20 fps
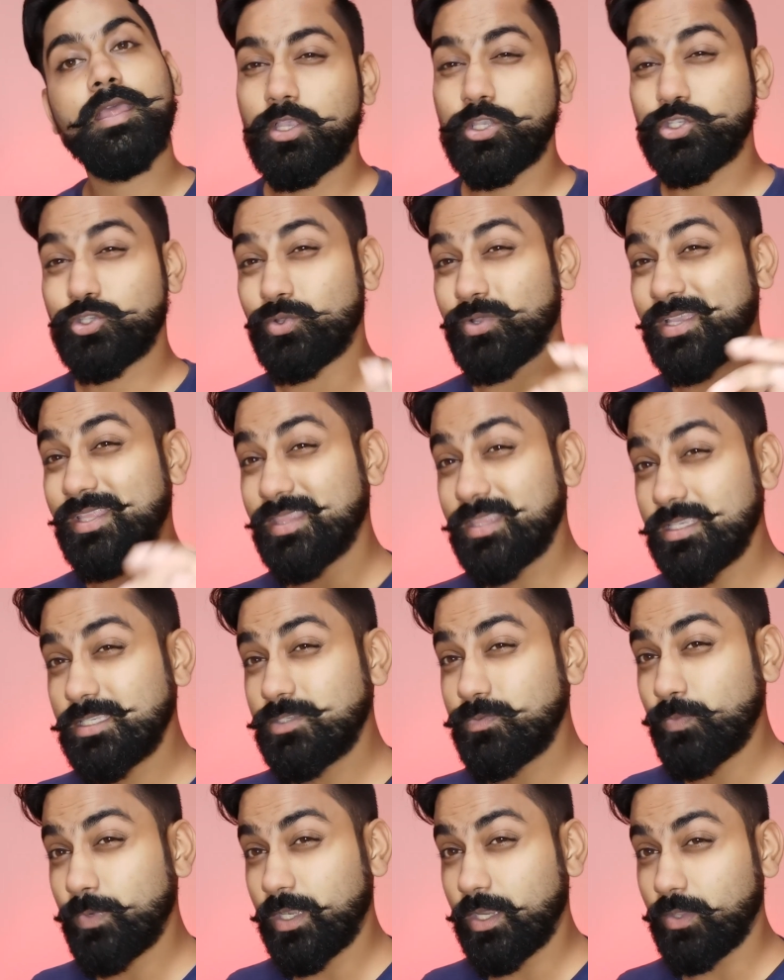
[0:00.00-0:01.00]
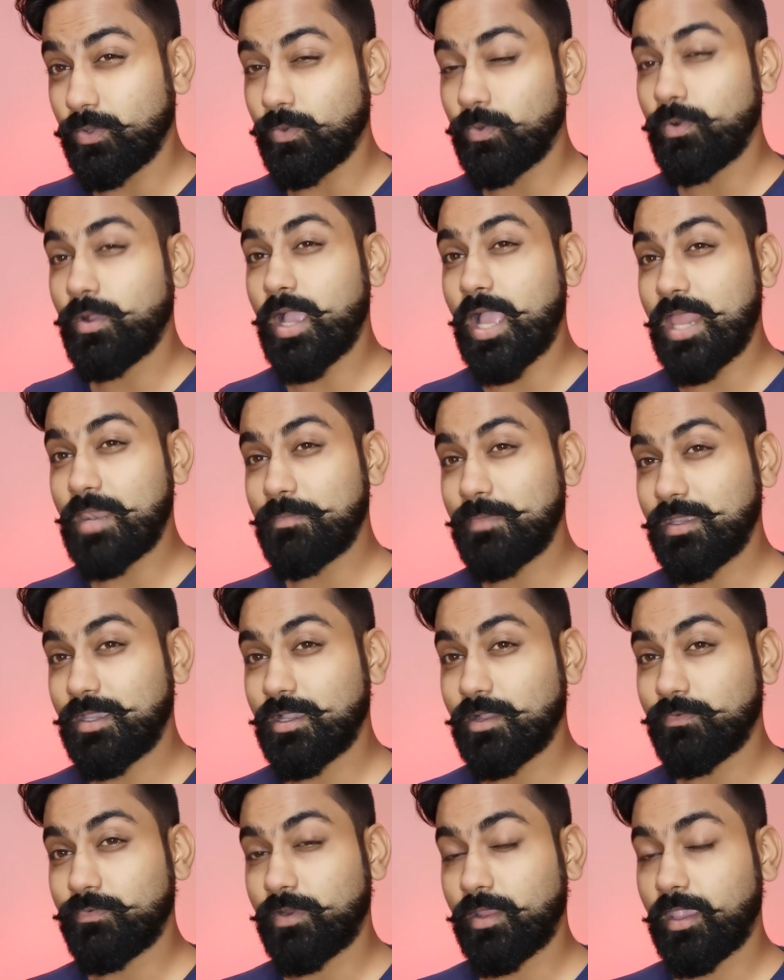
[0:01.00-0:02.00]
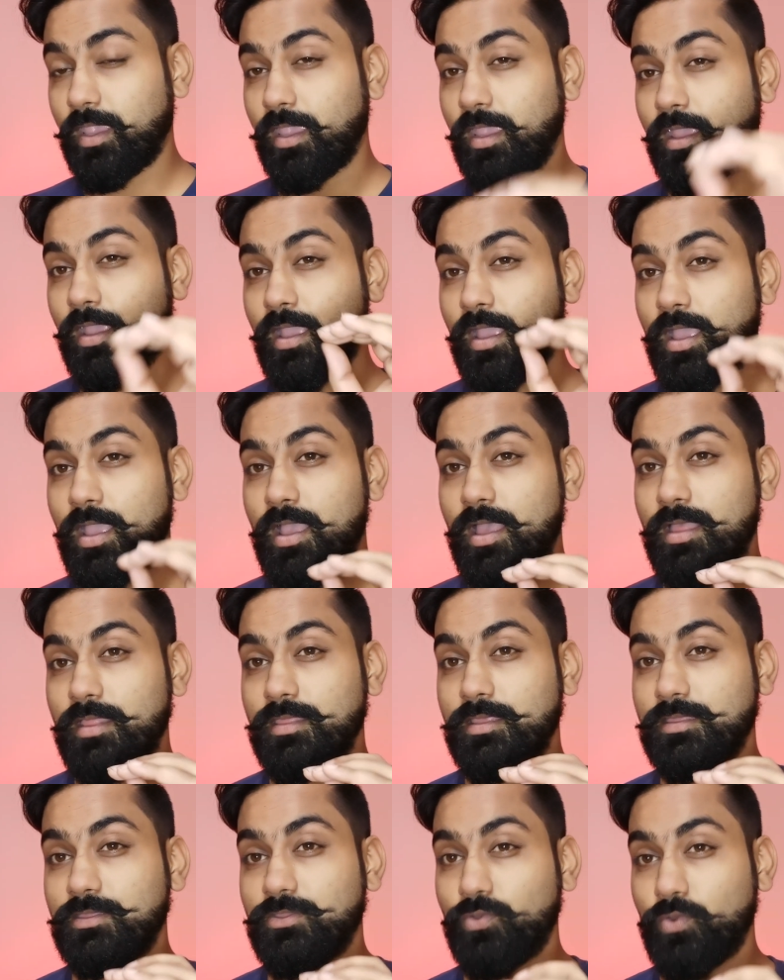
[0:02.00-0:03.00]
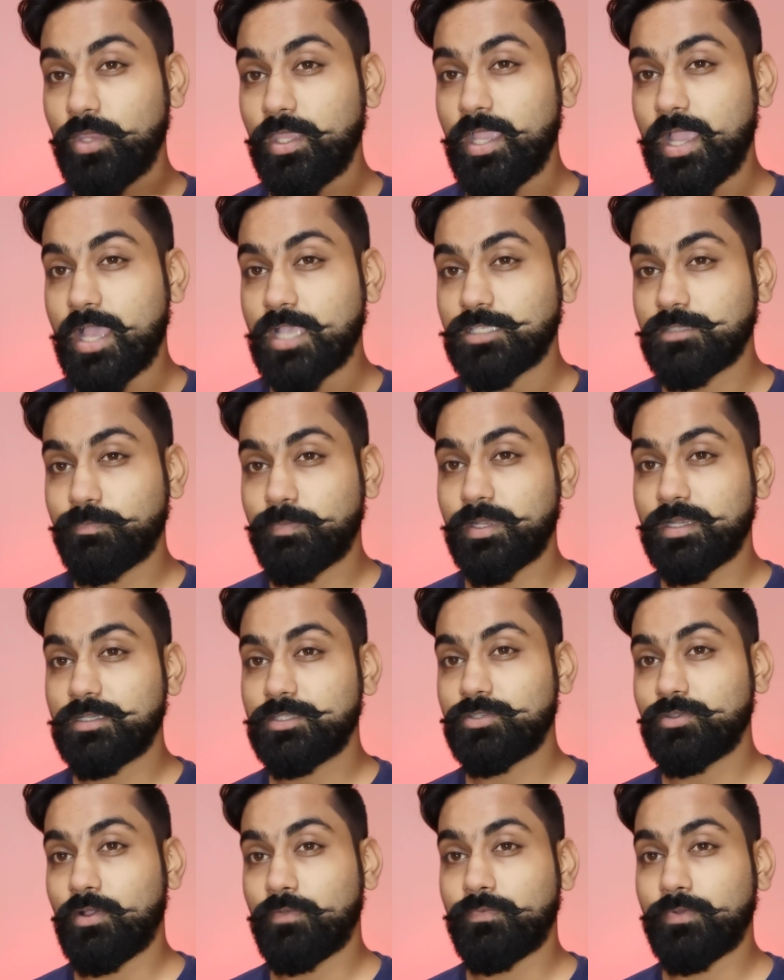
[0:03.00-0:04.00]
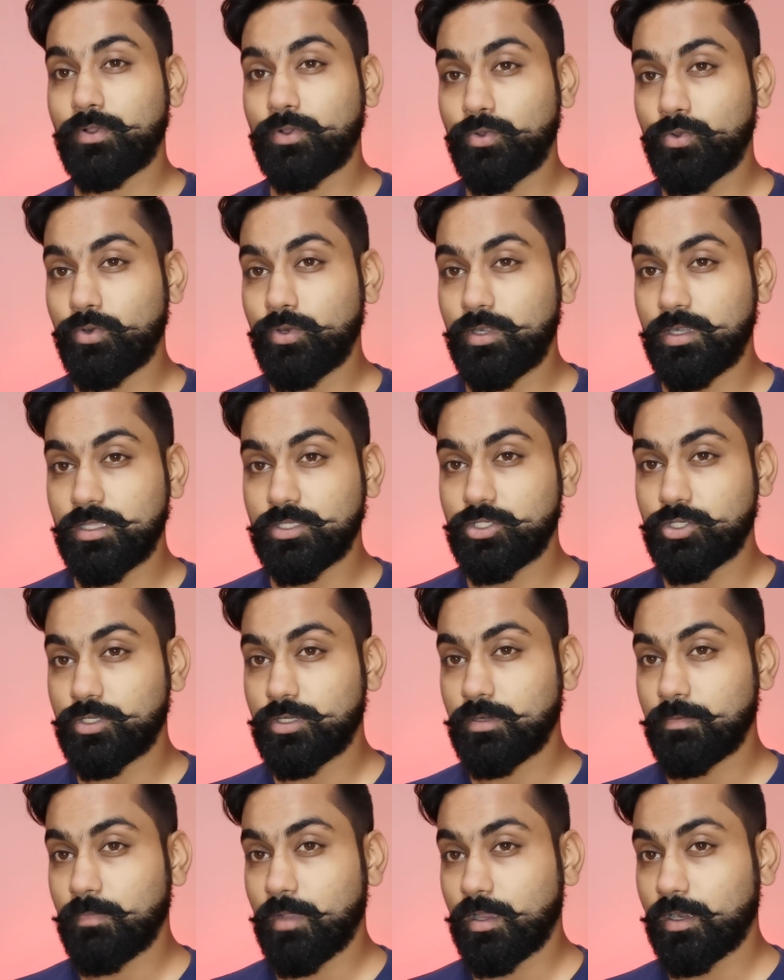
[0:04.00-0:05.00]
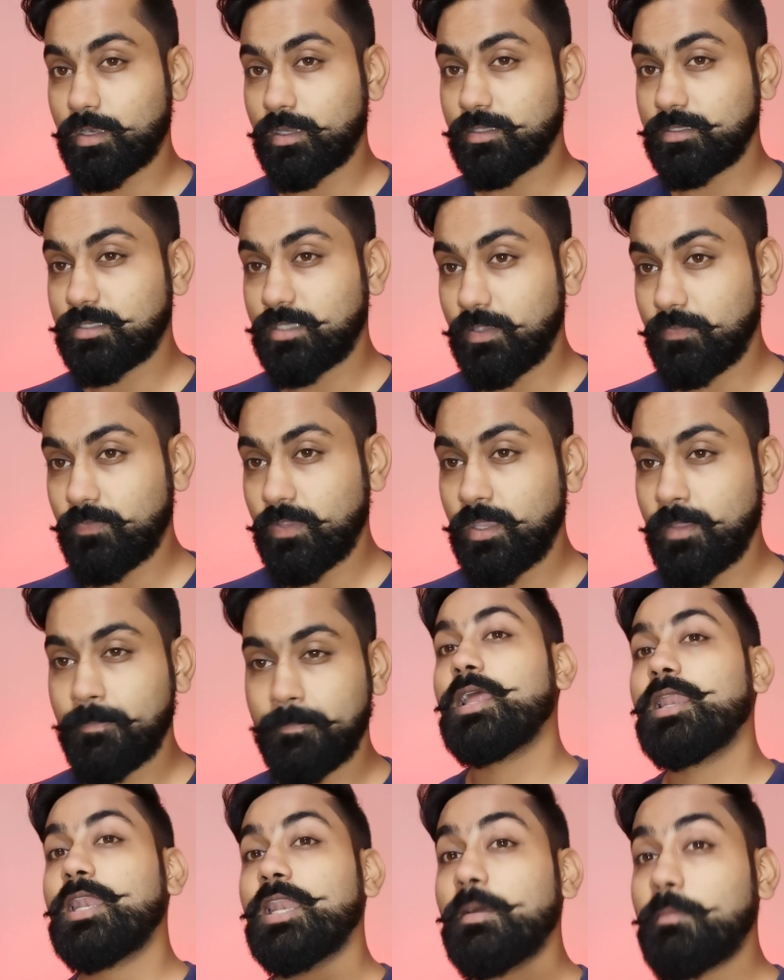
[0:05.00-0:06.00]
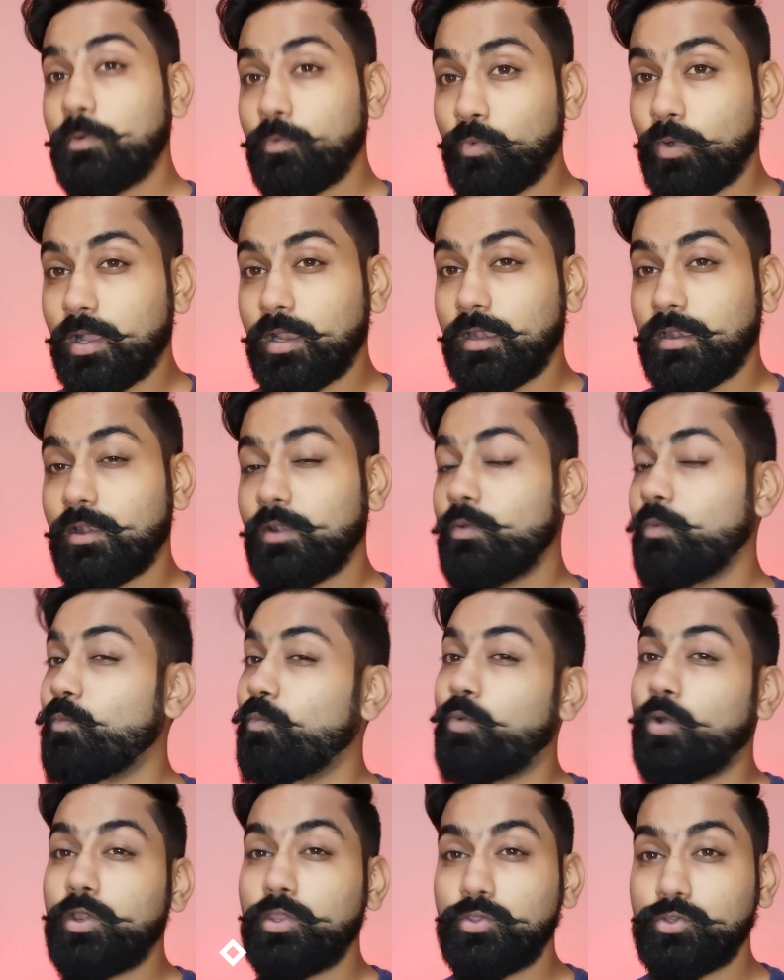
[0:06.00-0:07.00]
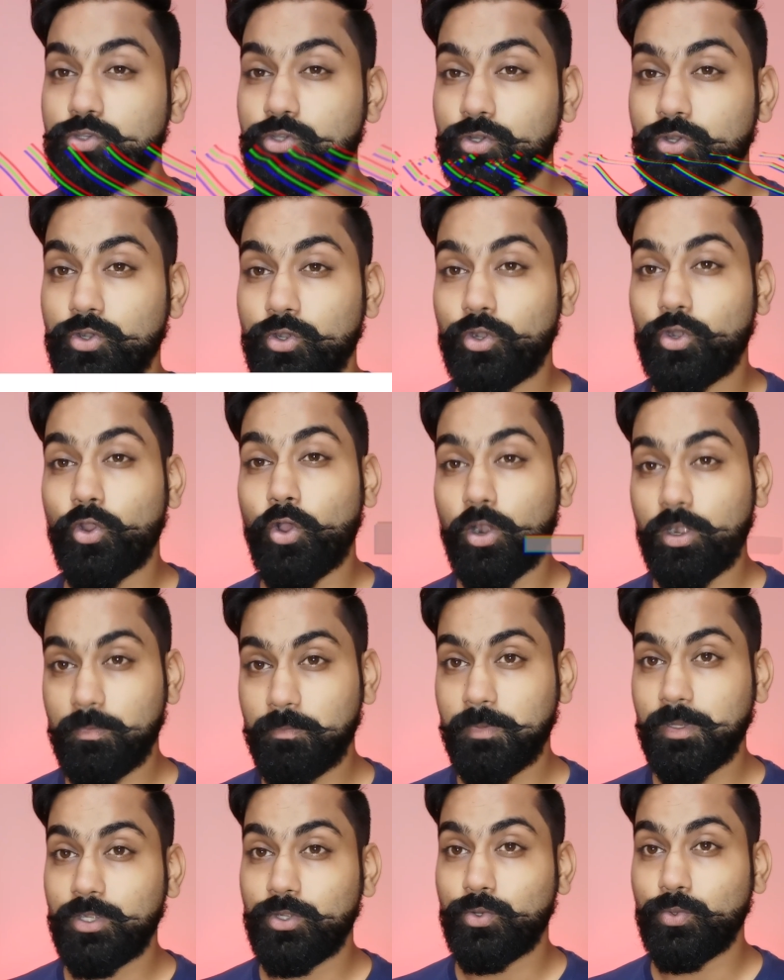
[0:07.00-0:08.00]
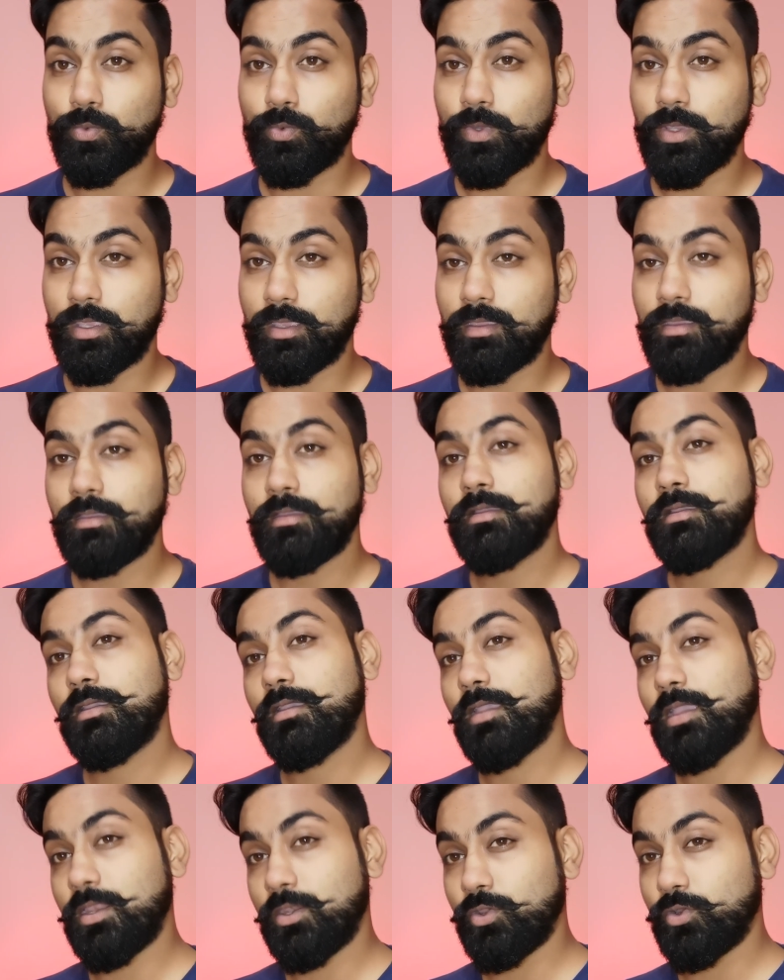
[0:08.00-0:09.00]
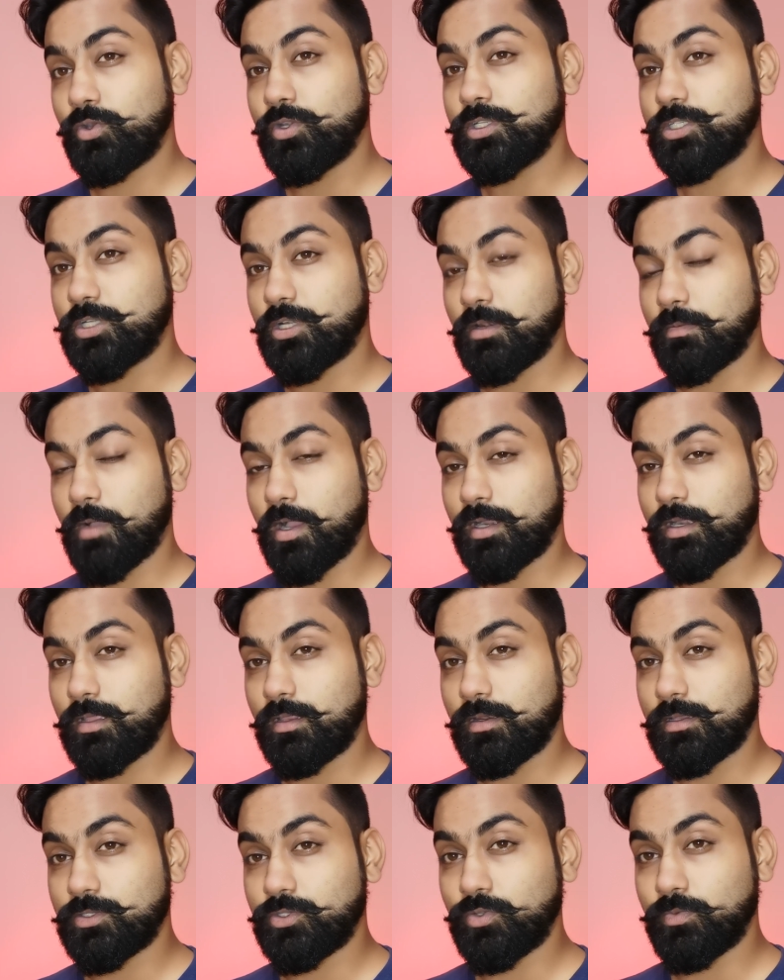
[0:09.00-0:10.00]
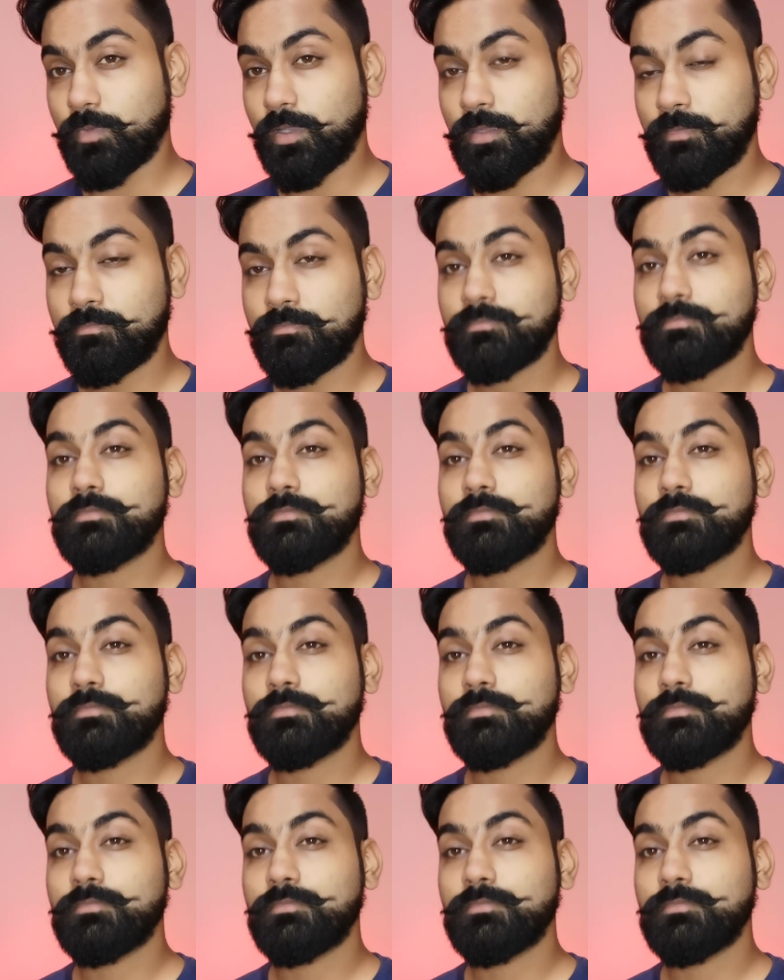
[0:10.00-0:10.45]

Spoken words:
So in this video, I'll be covering the three aspects of a good digital marketing CV. Number one, what you should not be doing in your digital marketing resume.